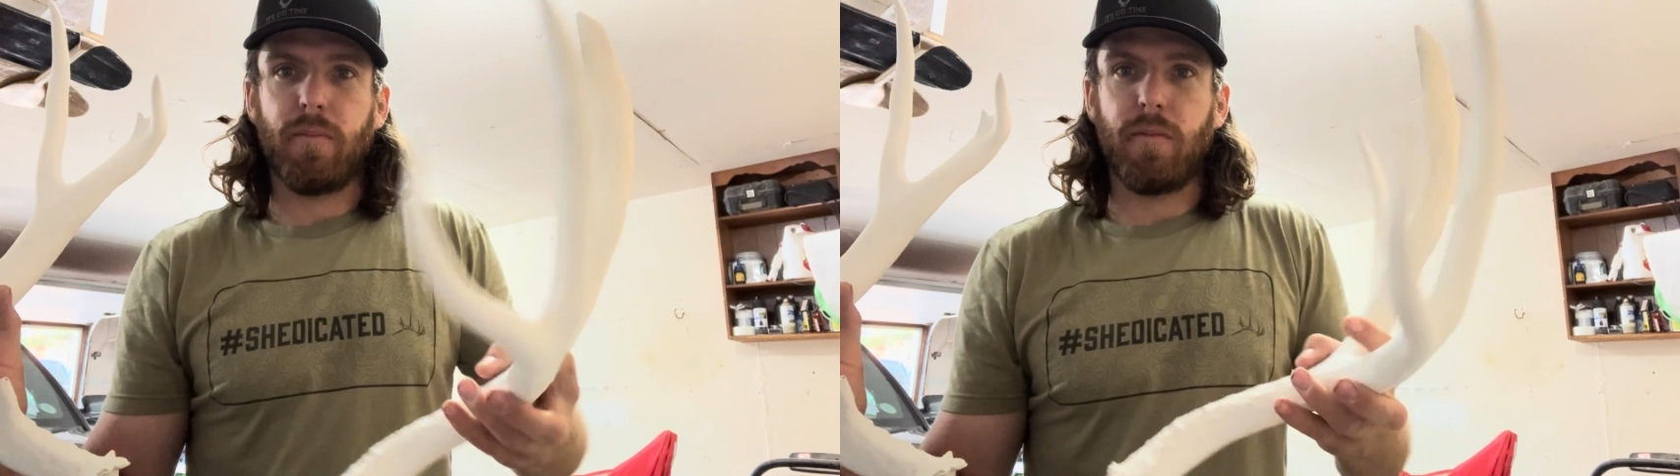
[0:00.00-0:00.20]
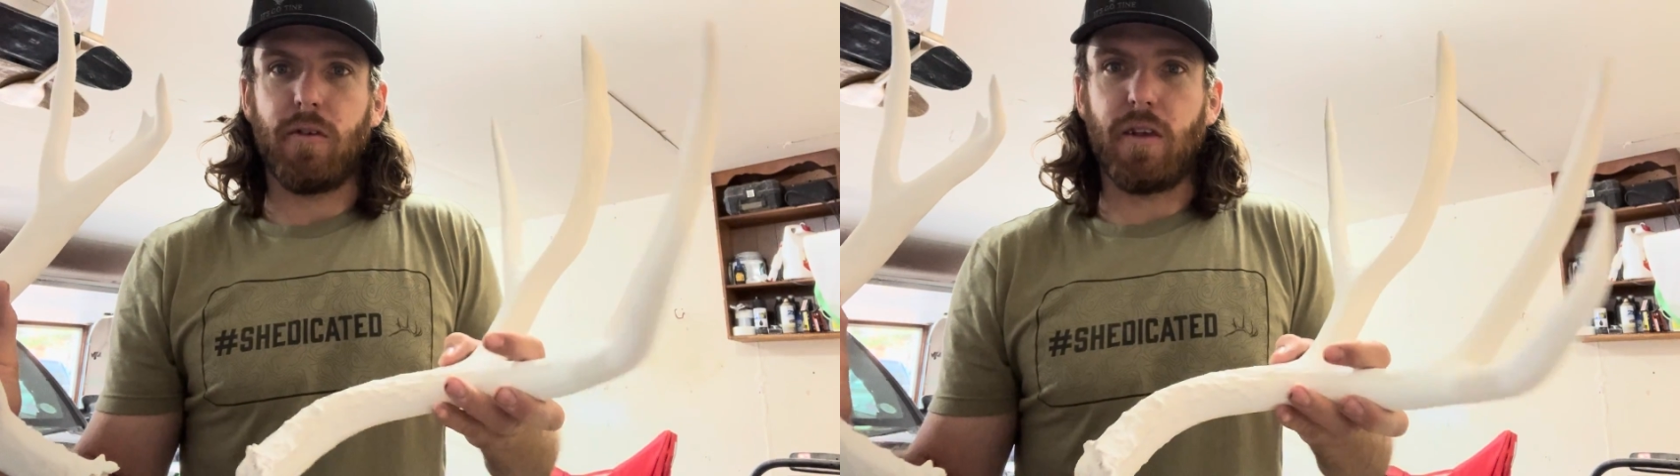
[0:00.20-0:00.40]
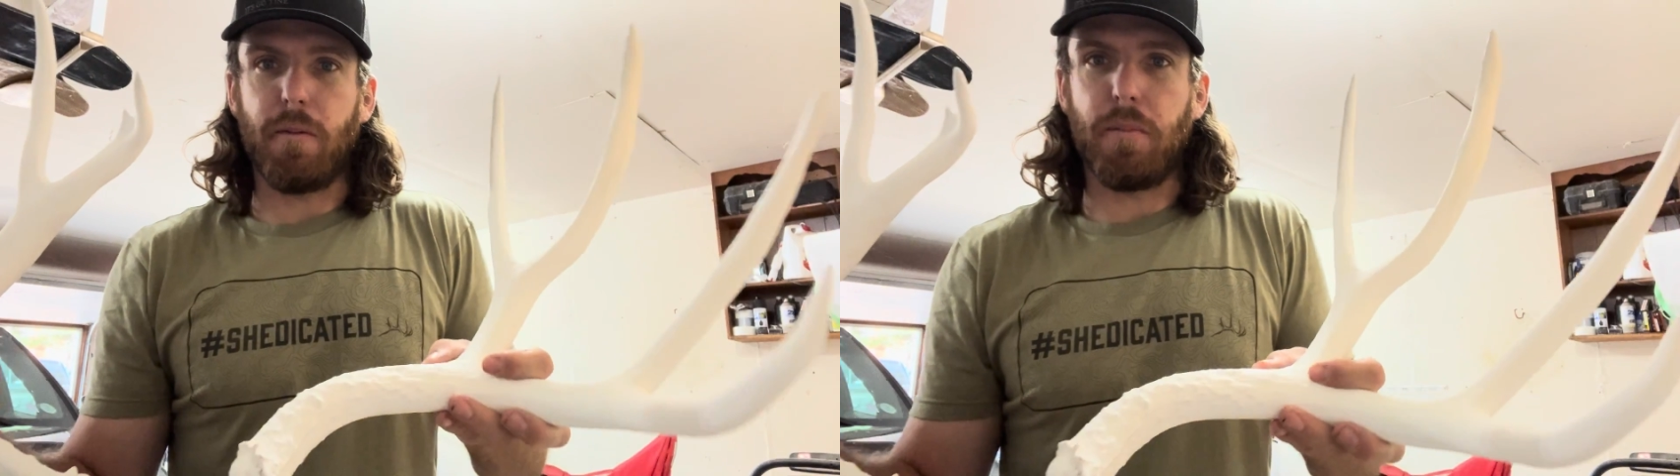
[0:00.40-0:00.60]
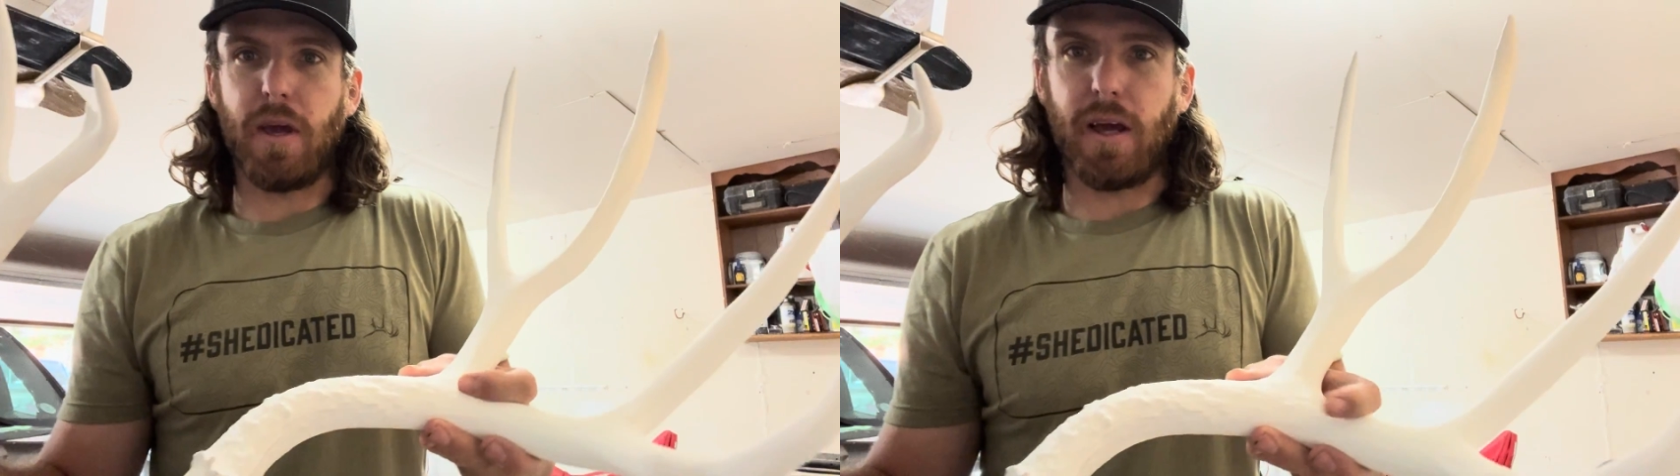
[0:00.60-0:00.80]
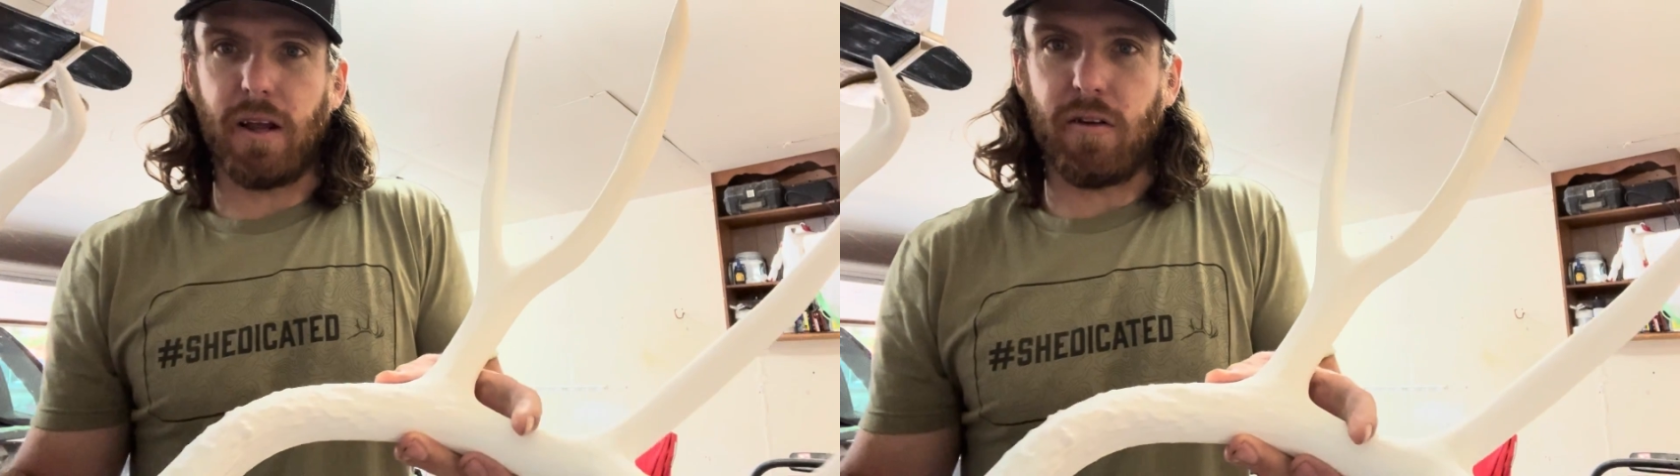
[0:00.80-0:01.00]
Just how
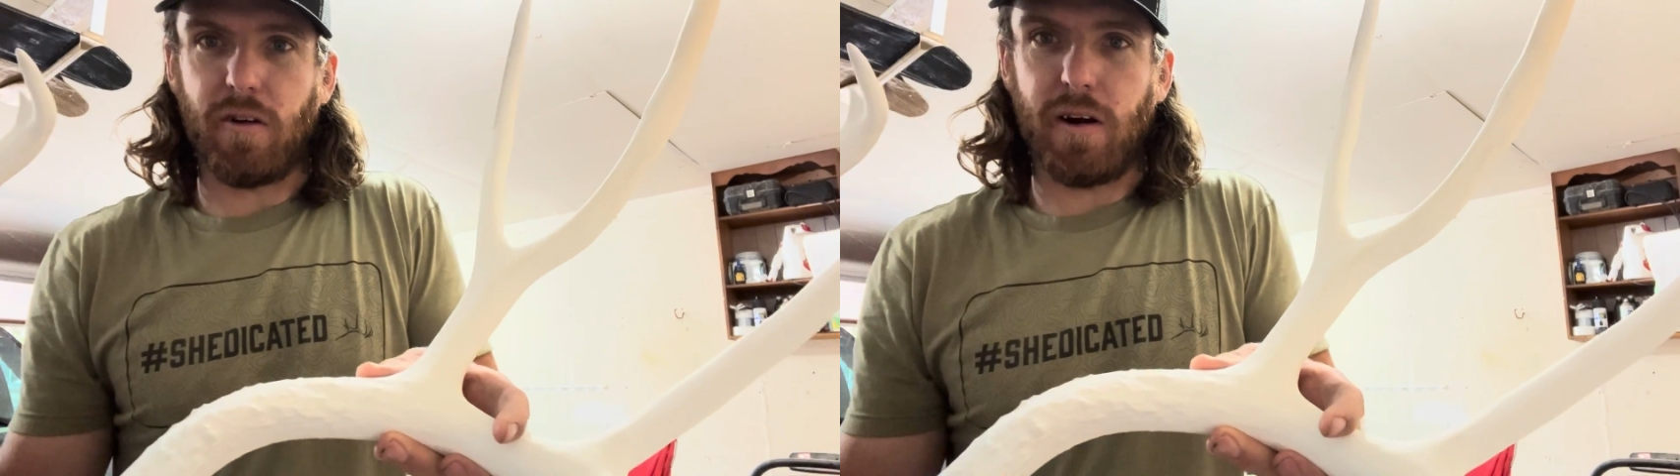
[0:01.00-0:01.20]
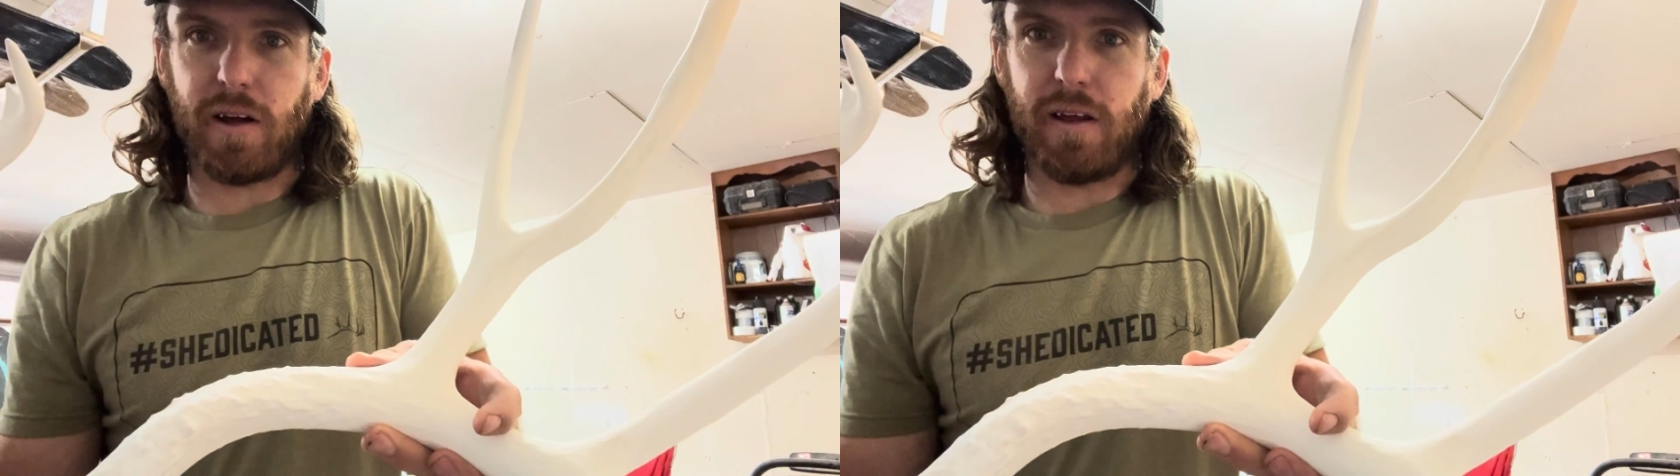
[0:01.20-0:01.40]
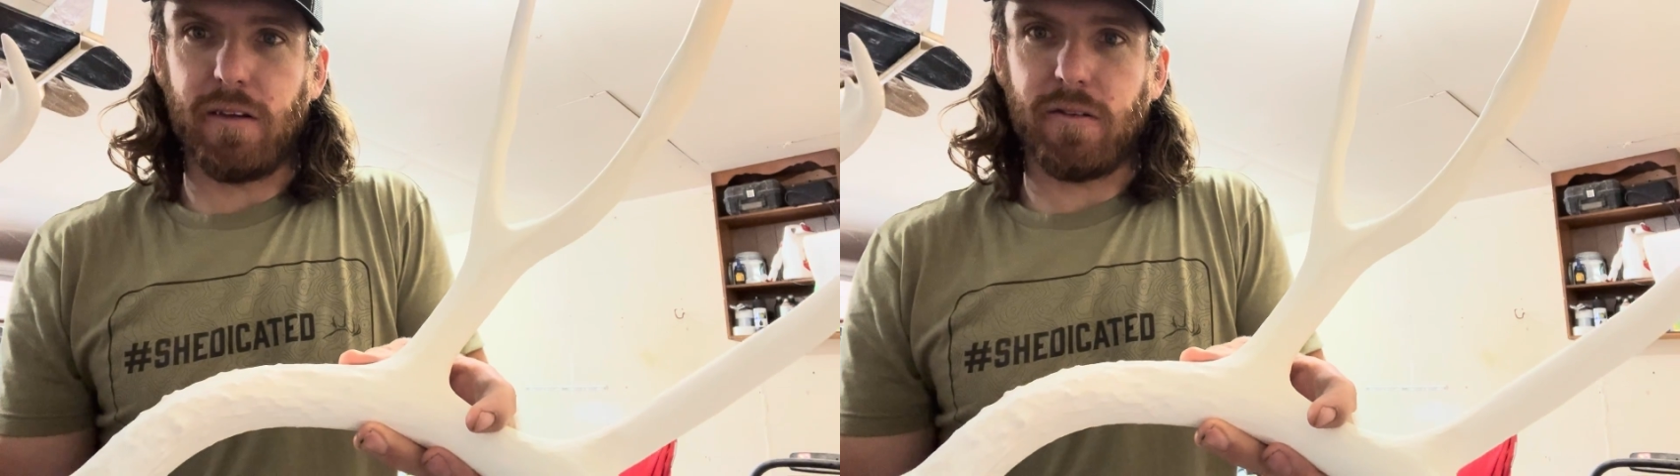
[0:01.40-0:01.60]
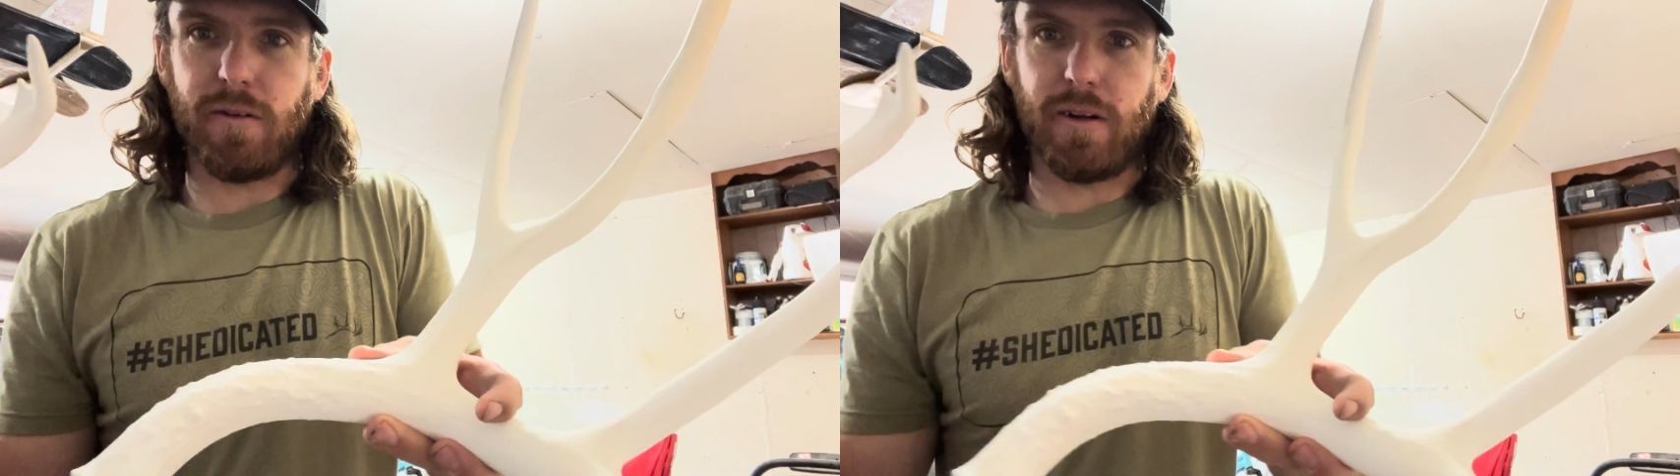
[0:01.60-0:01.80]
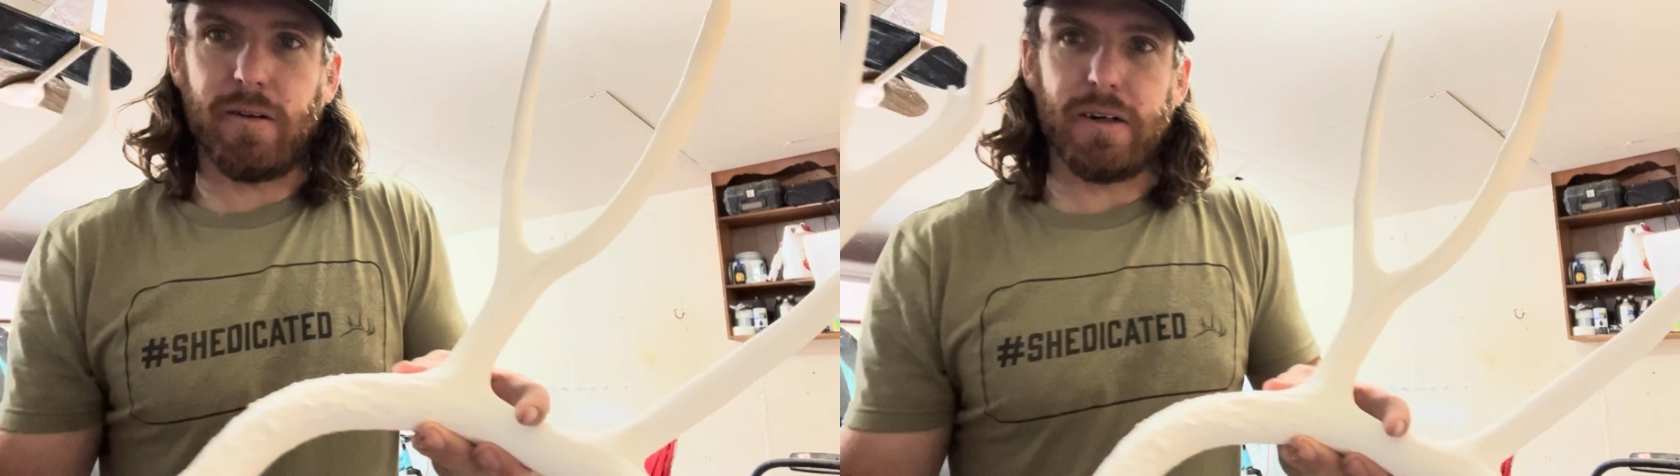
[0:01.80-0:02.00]
pink and chalky this
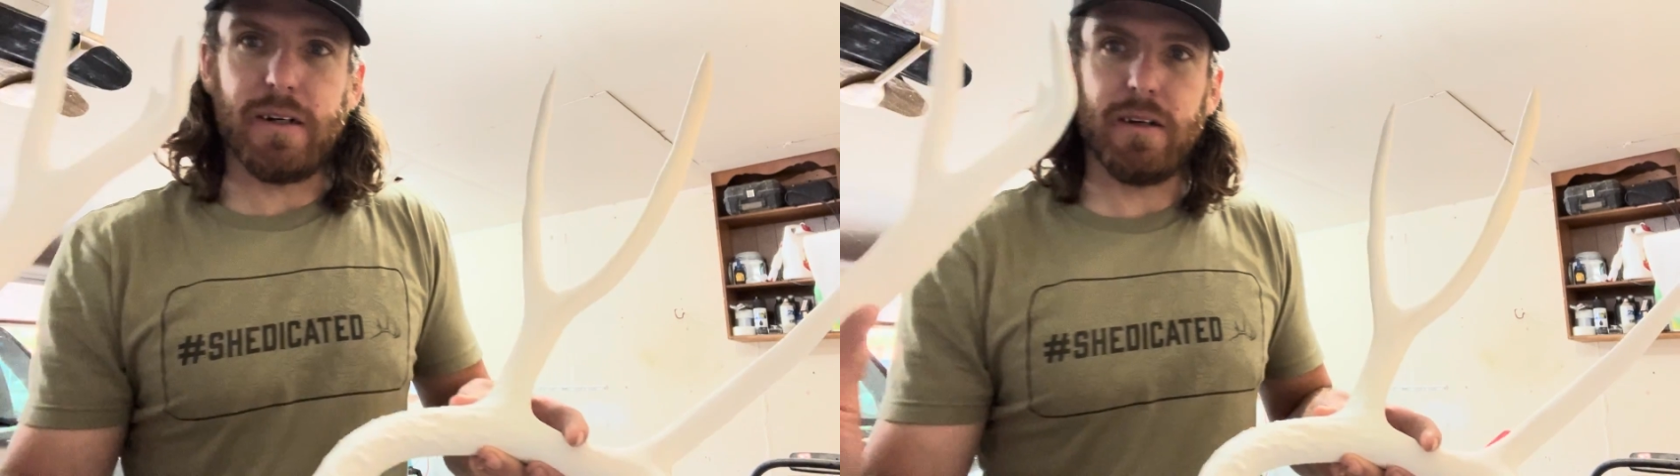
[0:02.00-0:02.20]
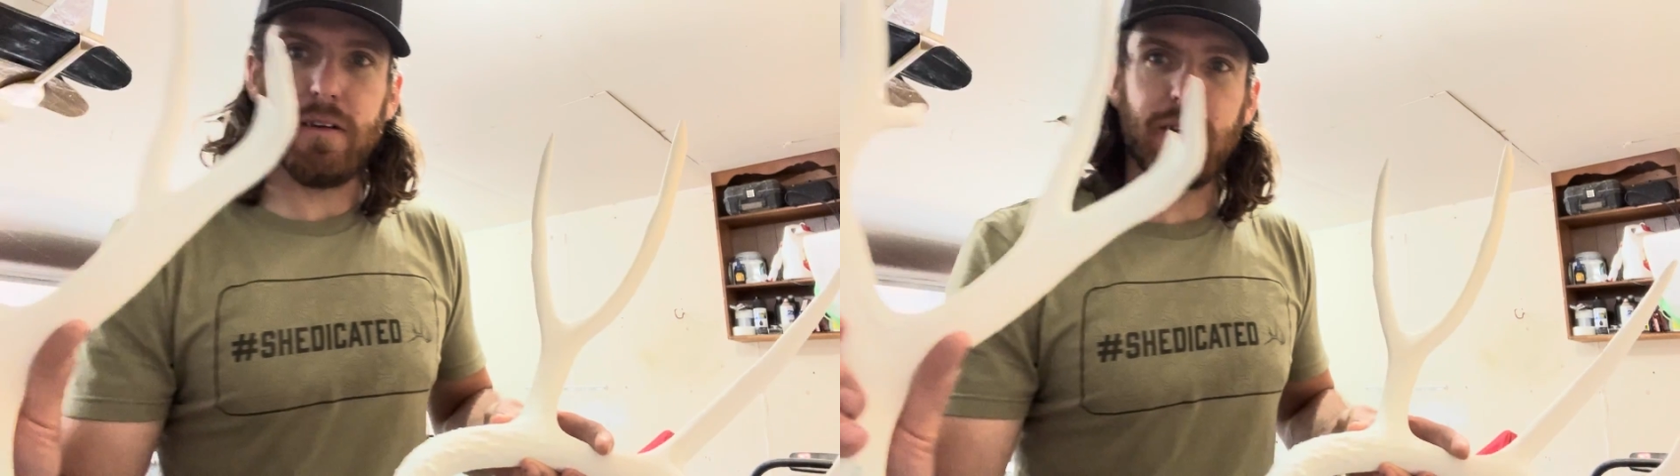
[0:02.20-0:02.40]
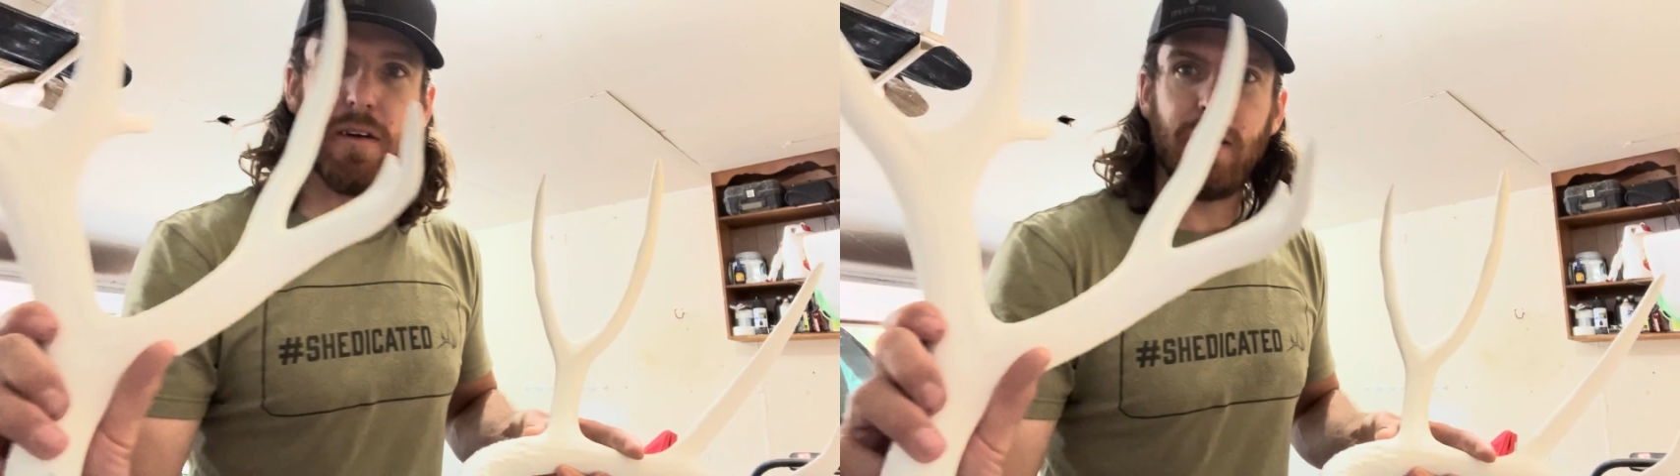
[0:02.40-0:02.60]
one was.